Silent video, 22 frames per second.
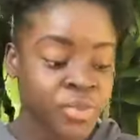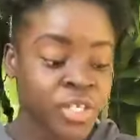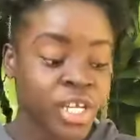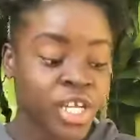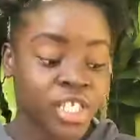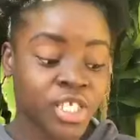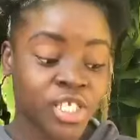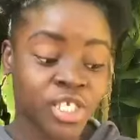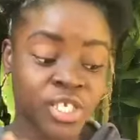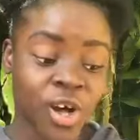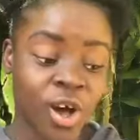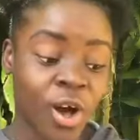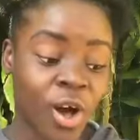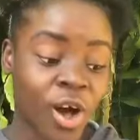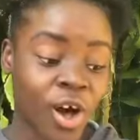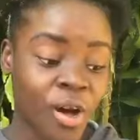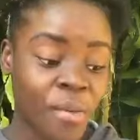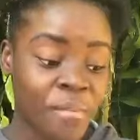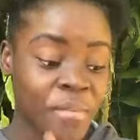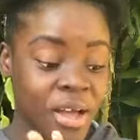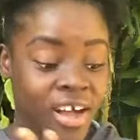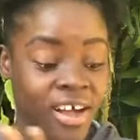So
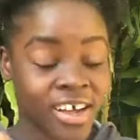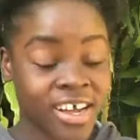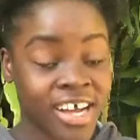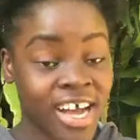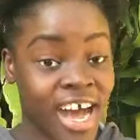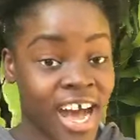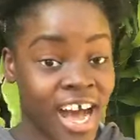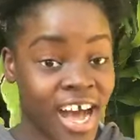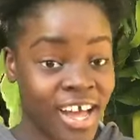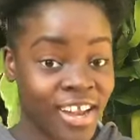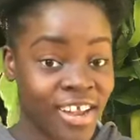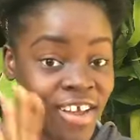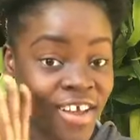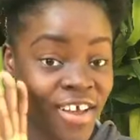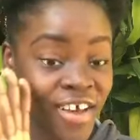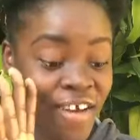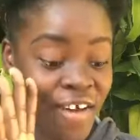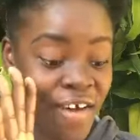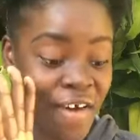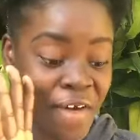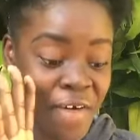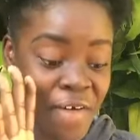me go call
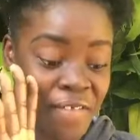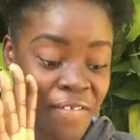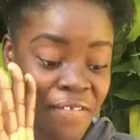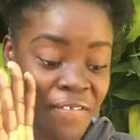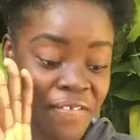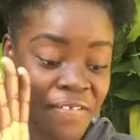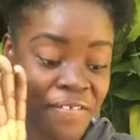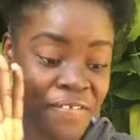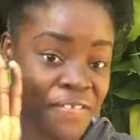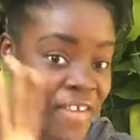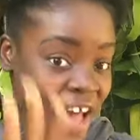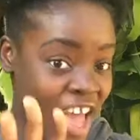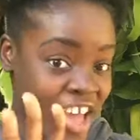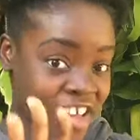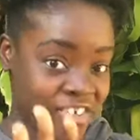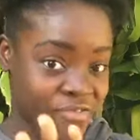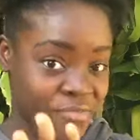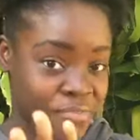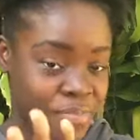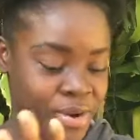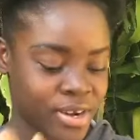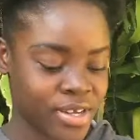
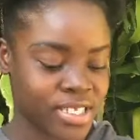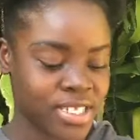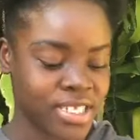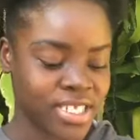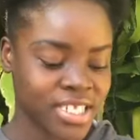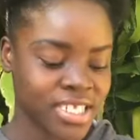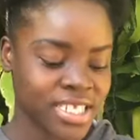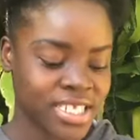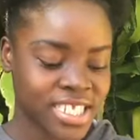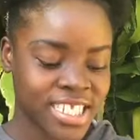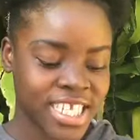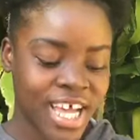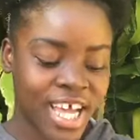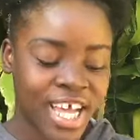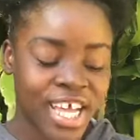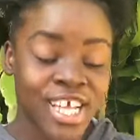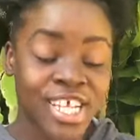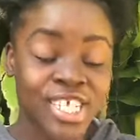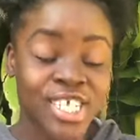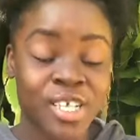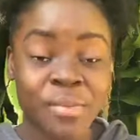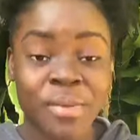five persons.
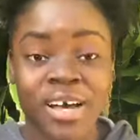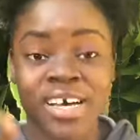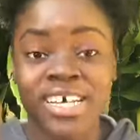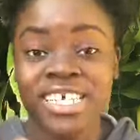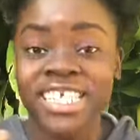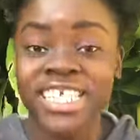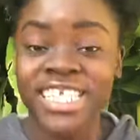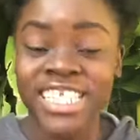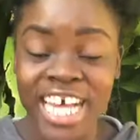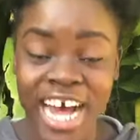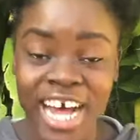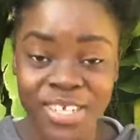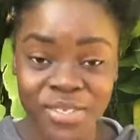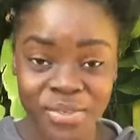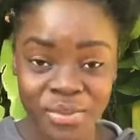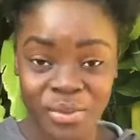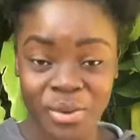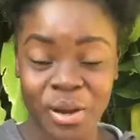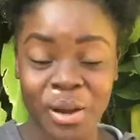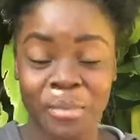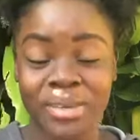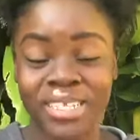So I'm gonna start with
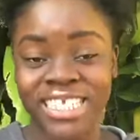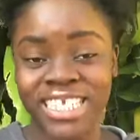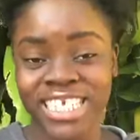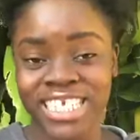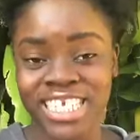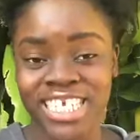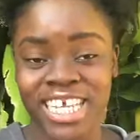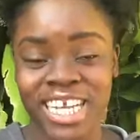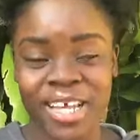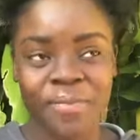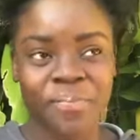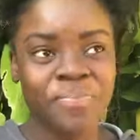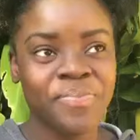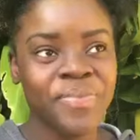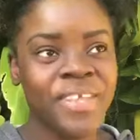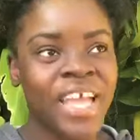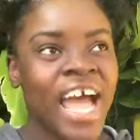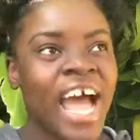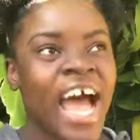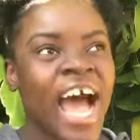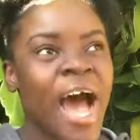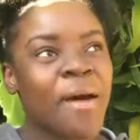one of my teacher them.
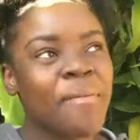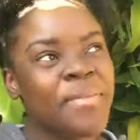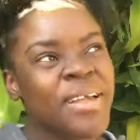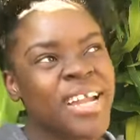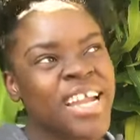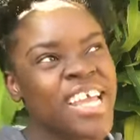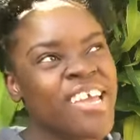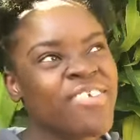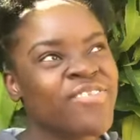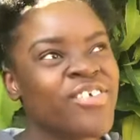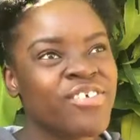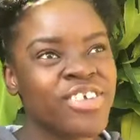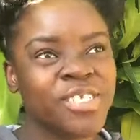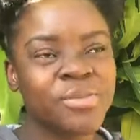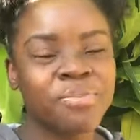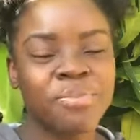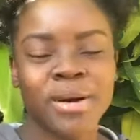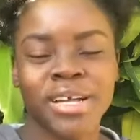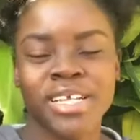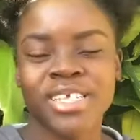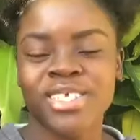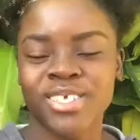I believe the
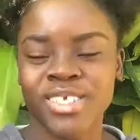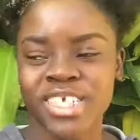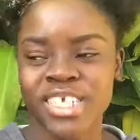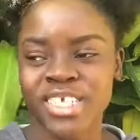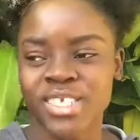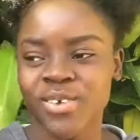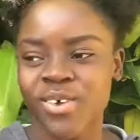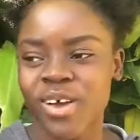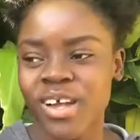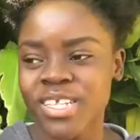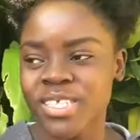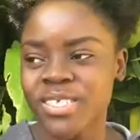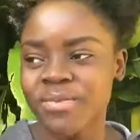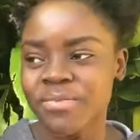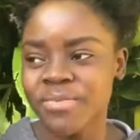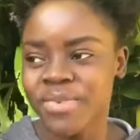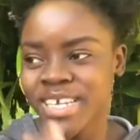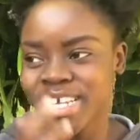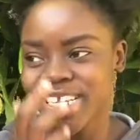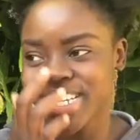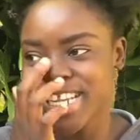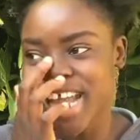response to this is going to
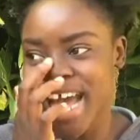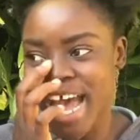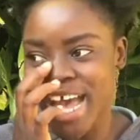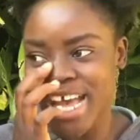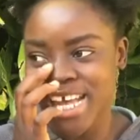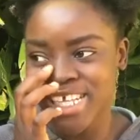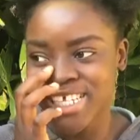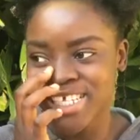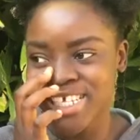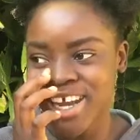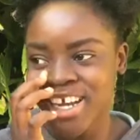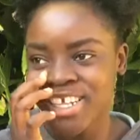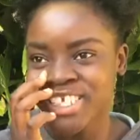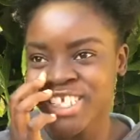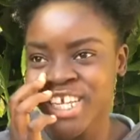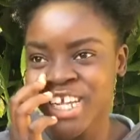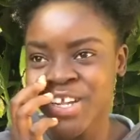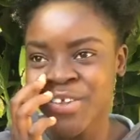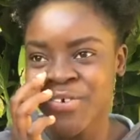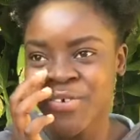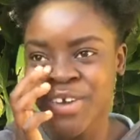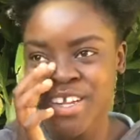be nice or
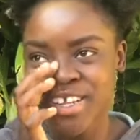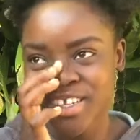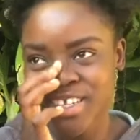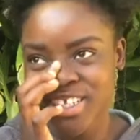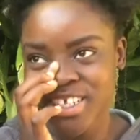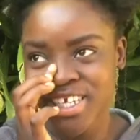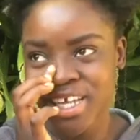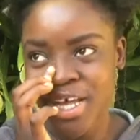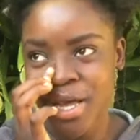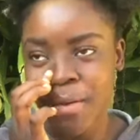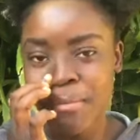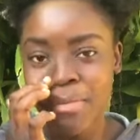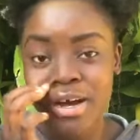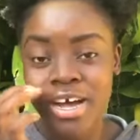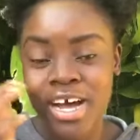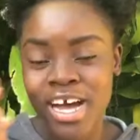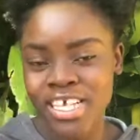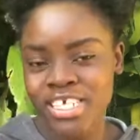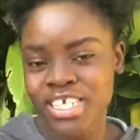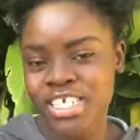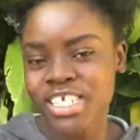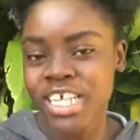genuine
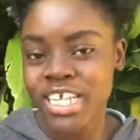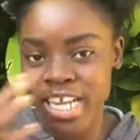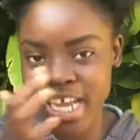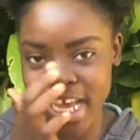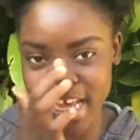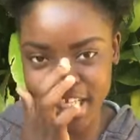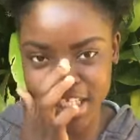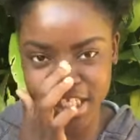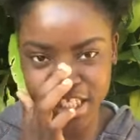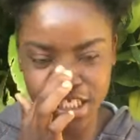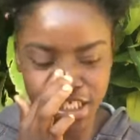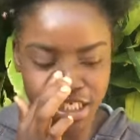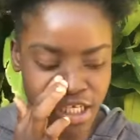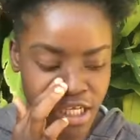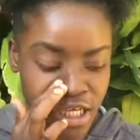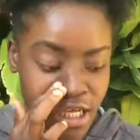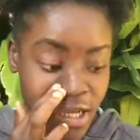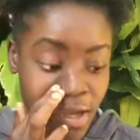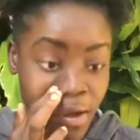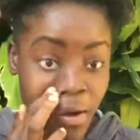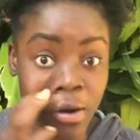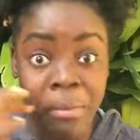because she's a nice teacher.
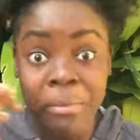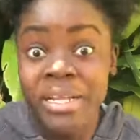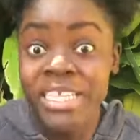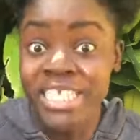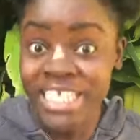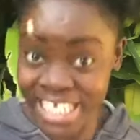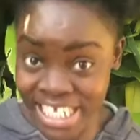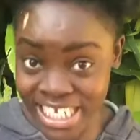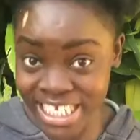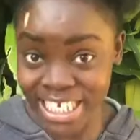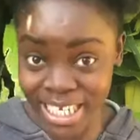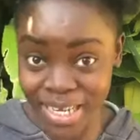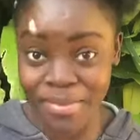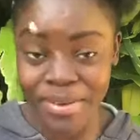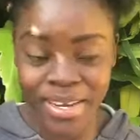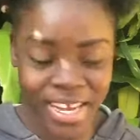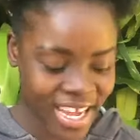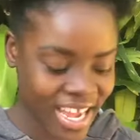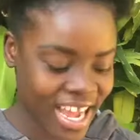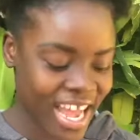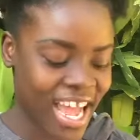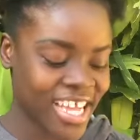One of my teacher them in you
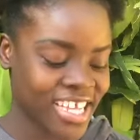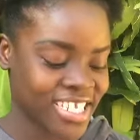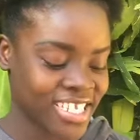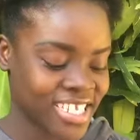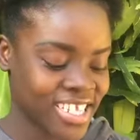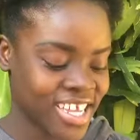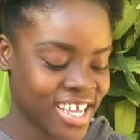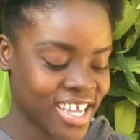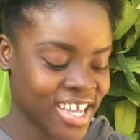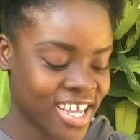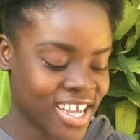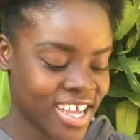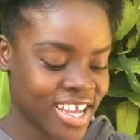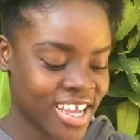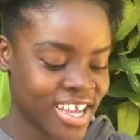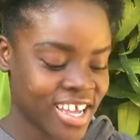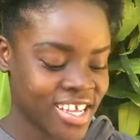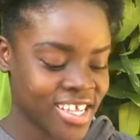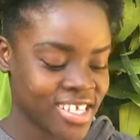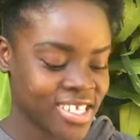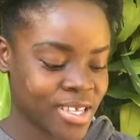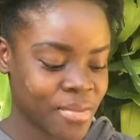know, guys.
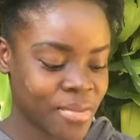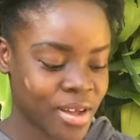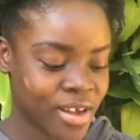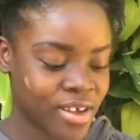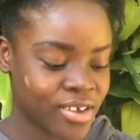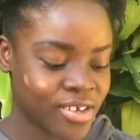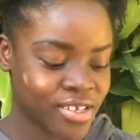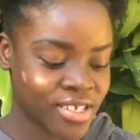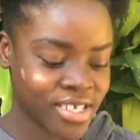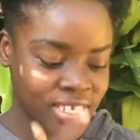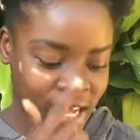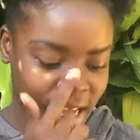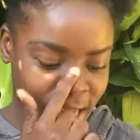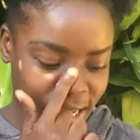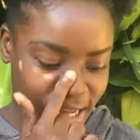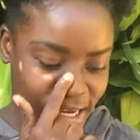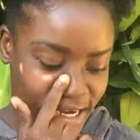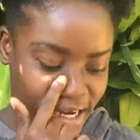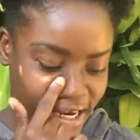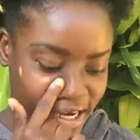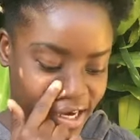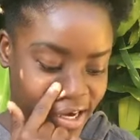So I'm gonna just call
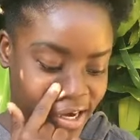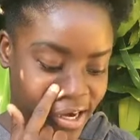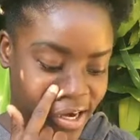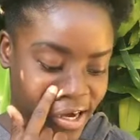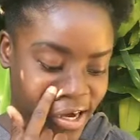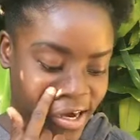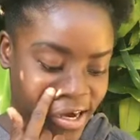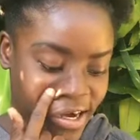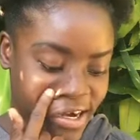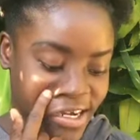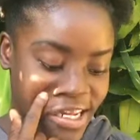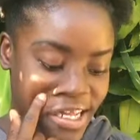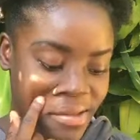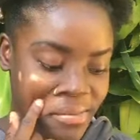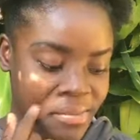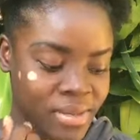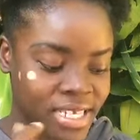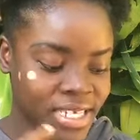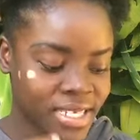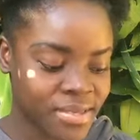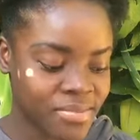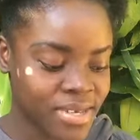her. Her name
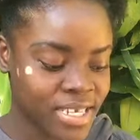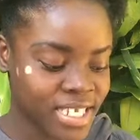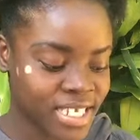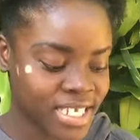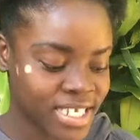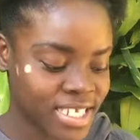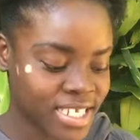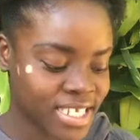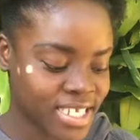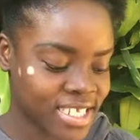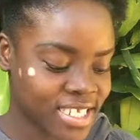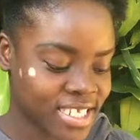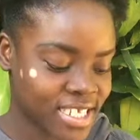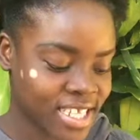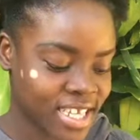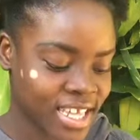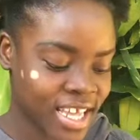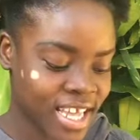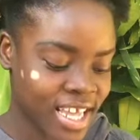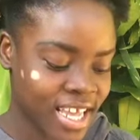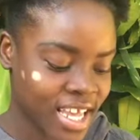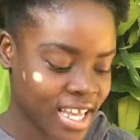is Miss
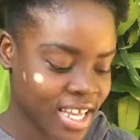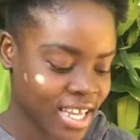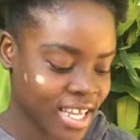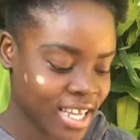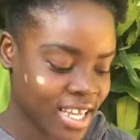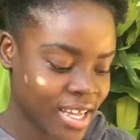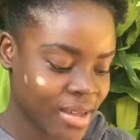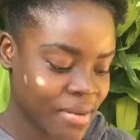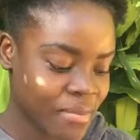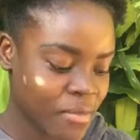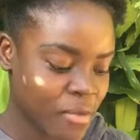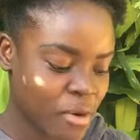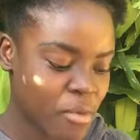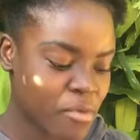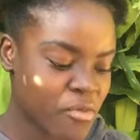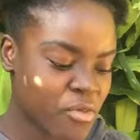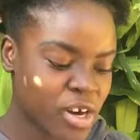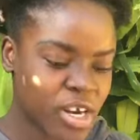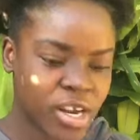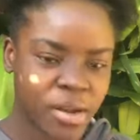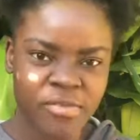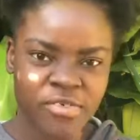I'm
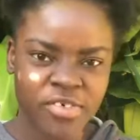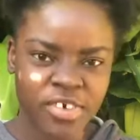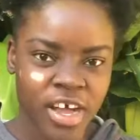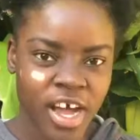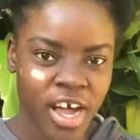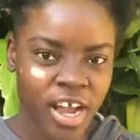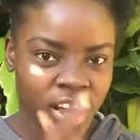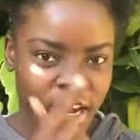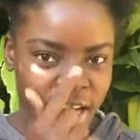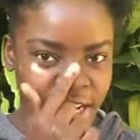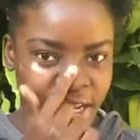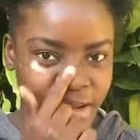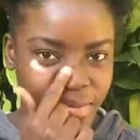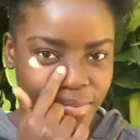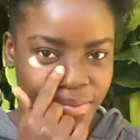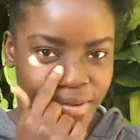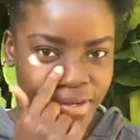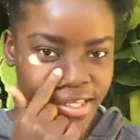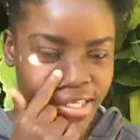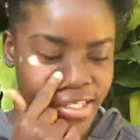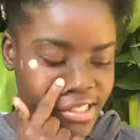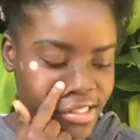um, gonna call her name
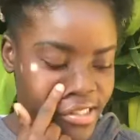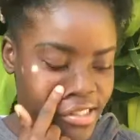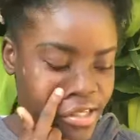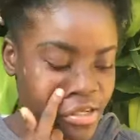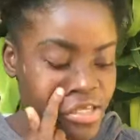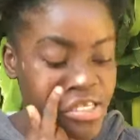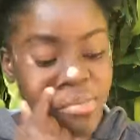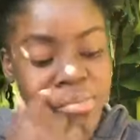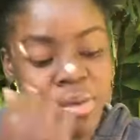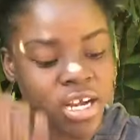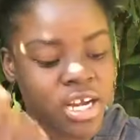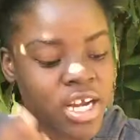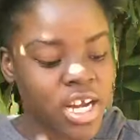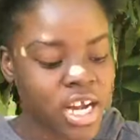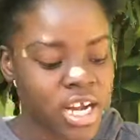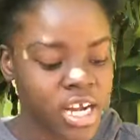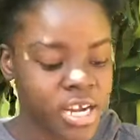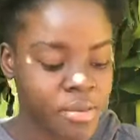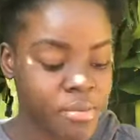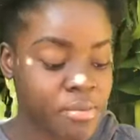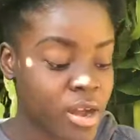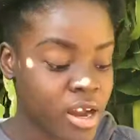on this. You my call her
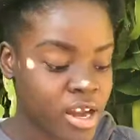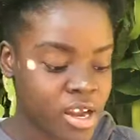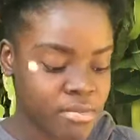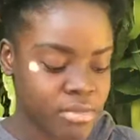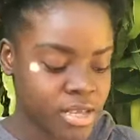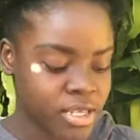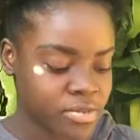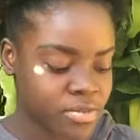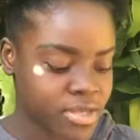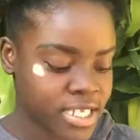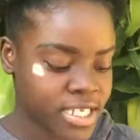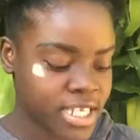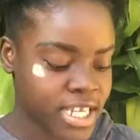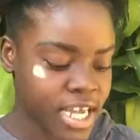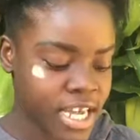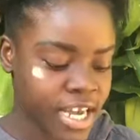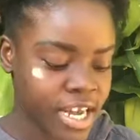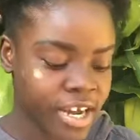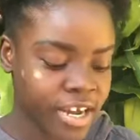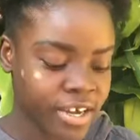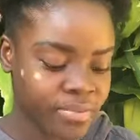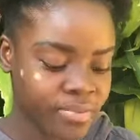name. My name is Miss
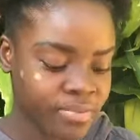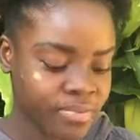Dear.